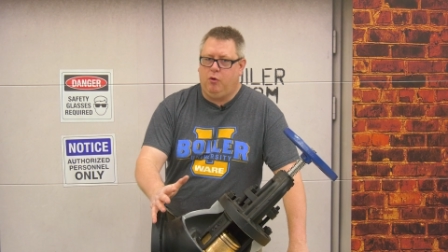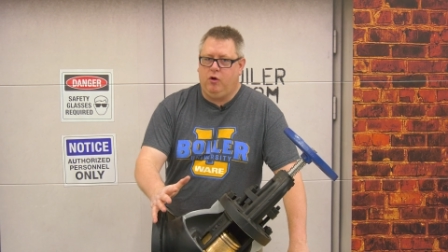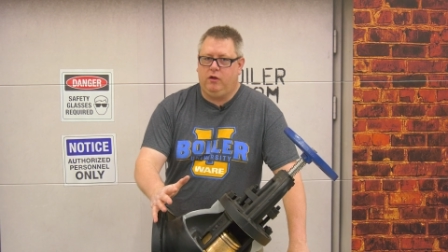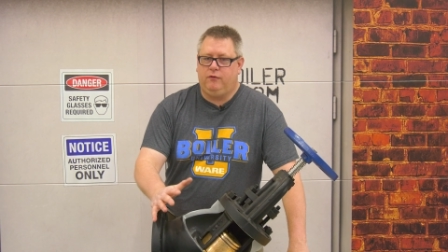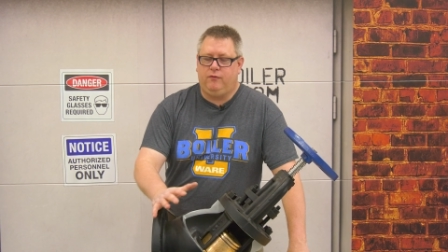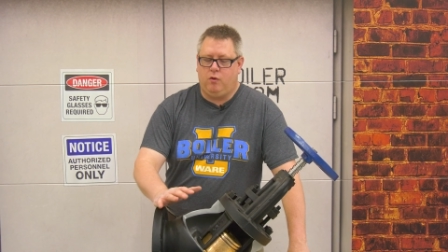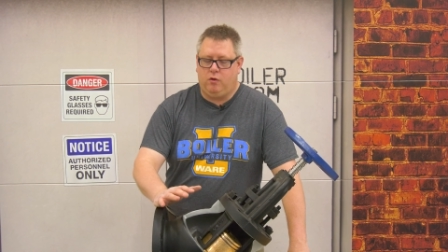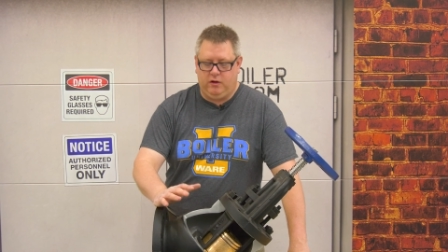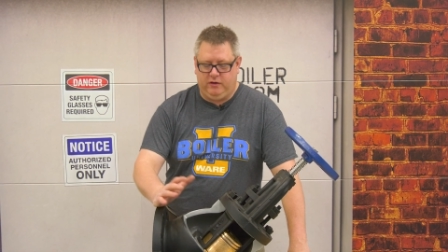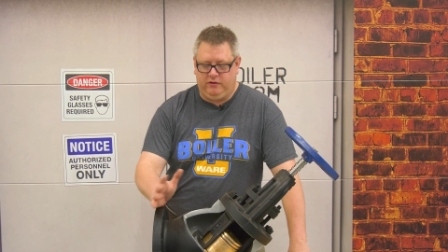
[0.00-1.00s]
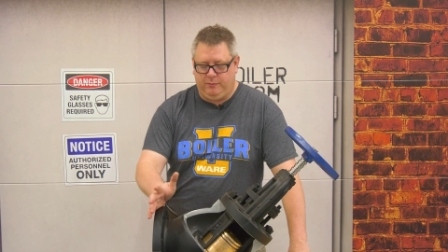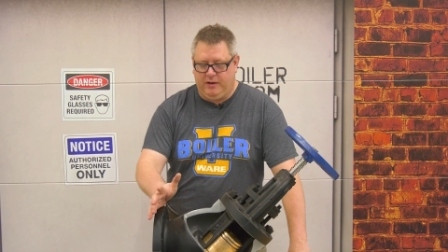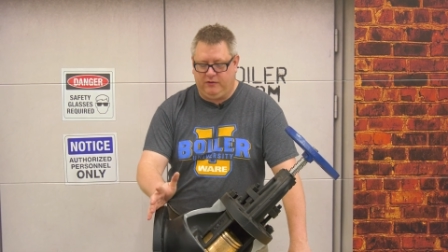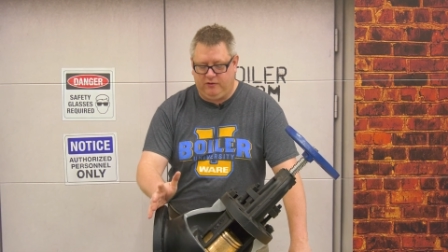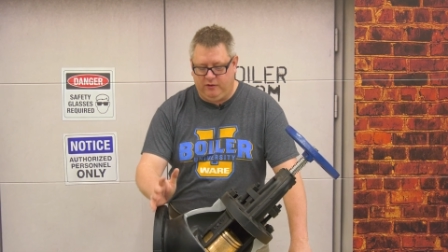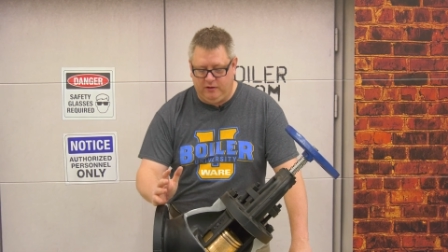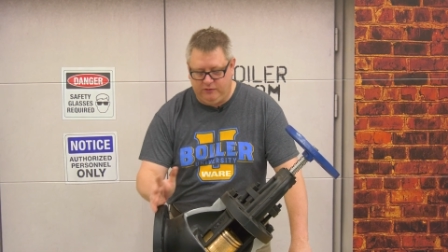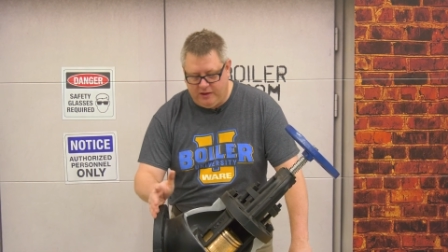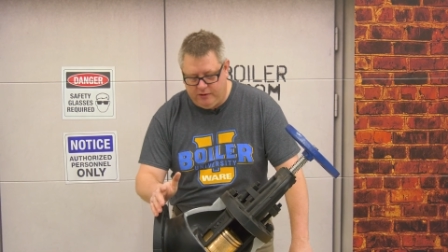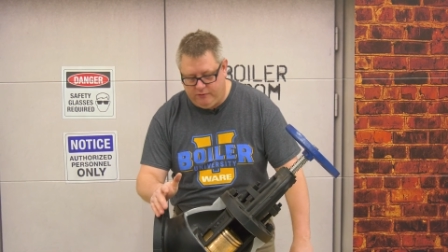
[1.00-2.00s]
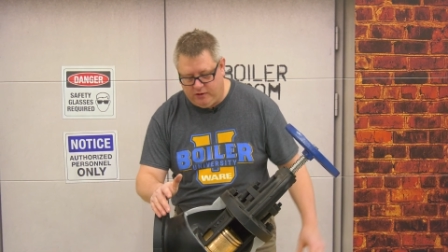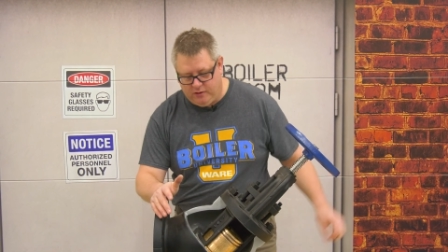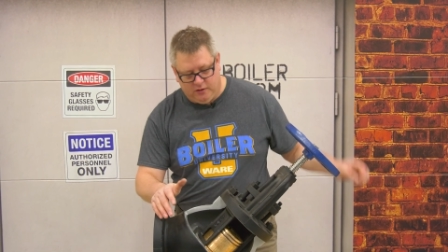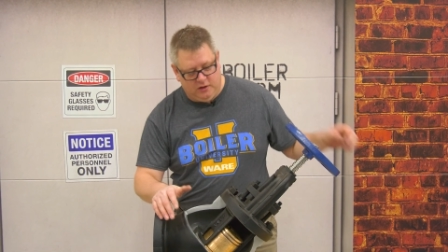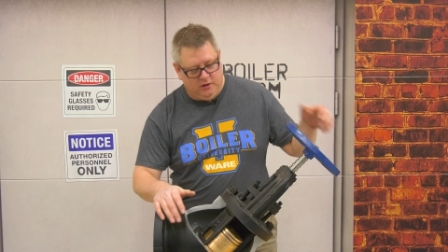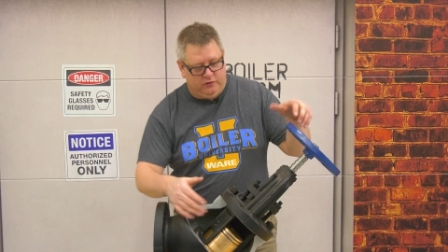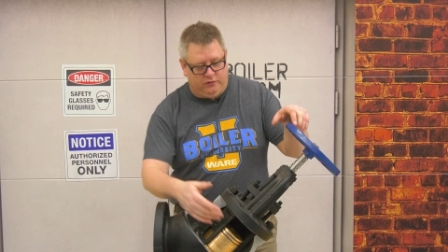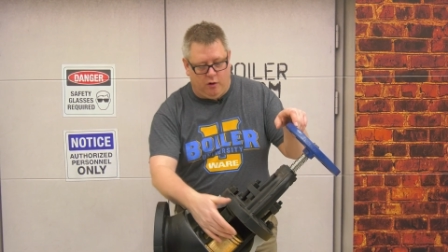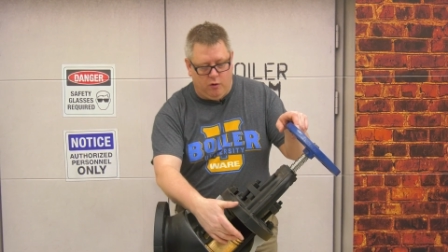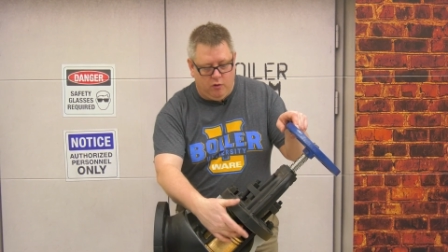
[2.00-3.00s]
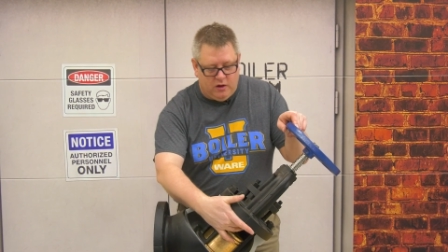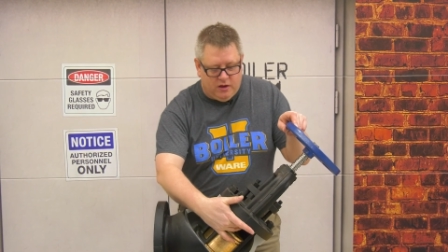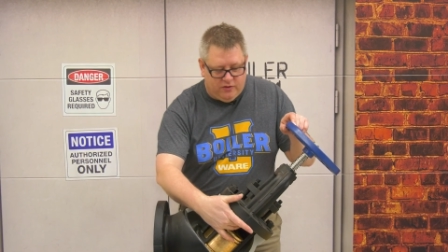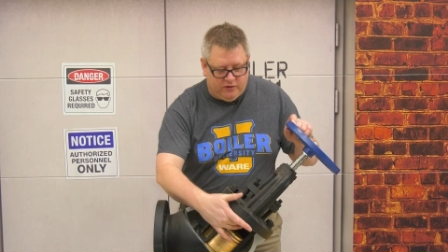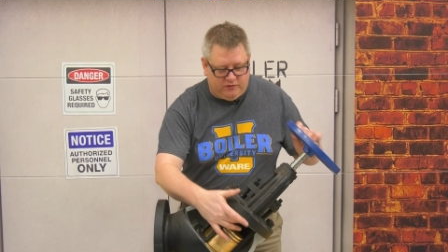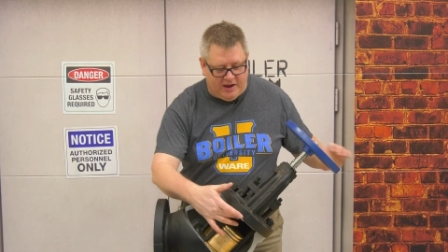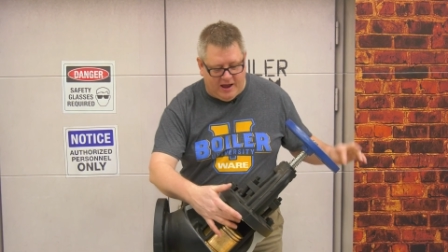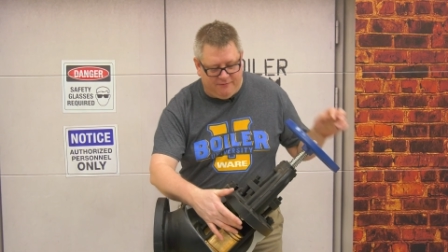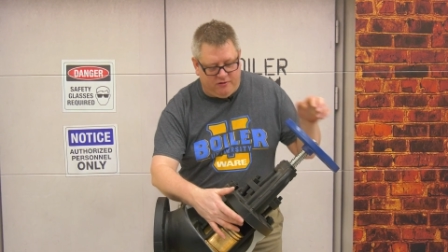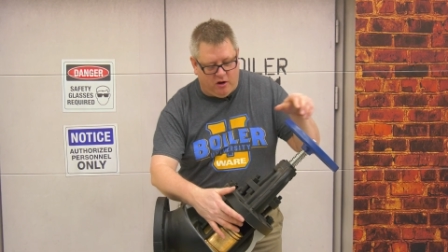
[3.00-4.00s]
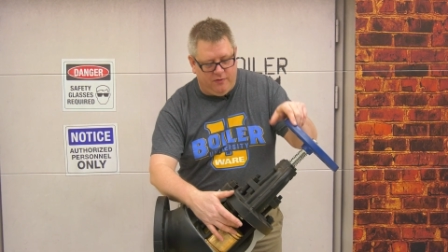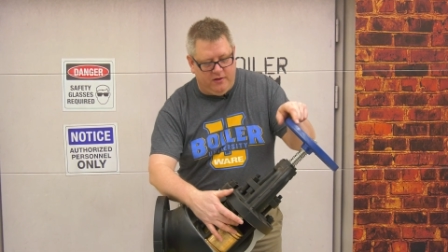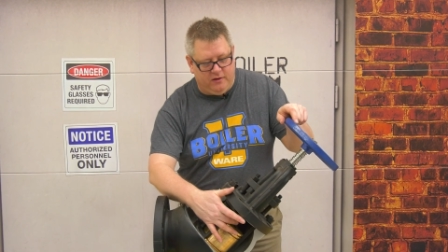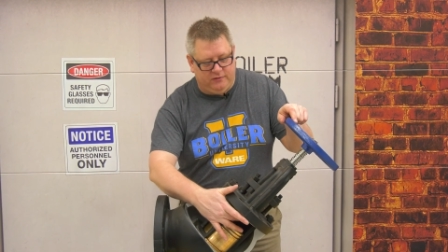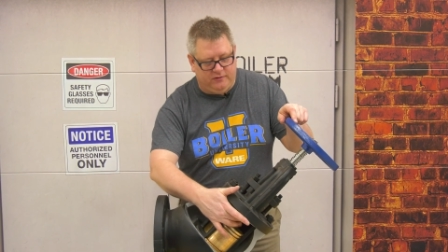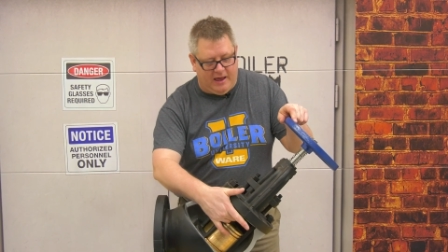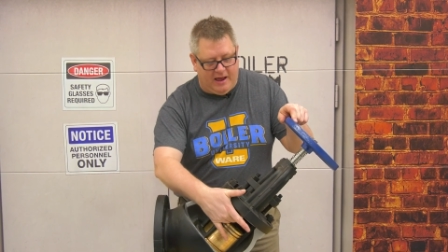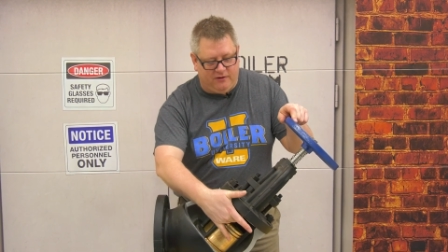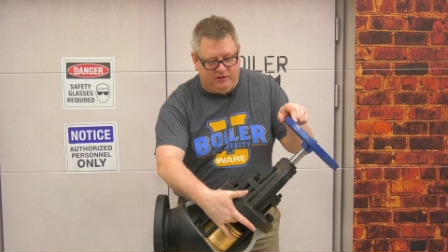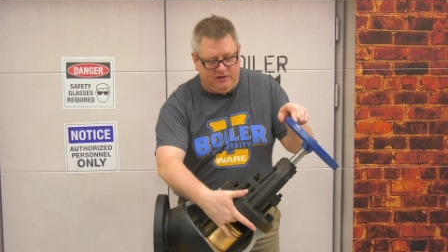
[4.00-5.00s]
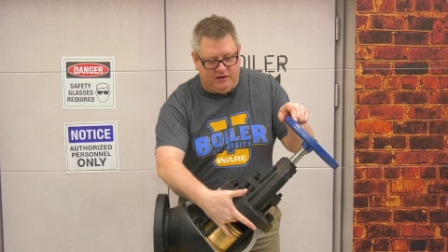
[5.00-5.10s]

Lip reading: boiler for inspection, etc. So the shaft on this actually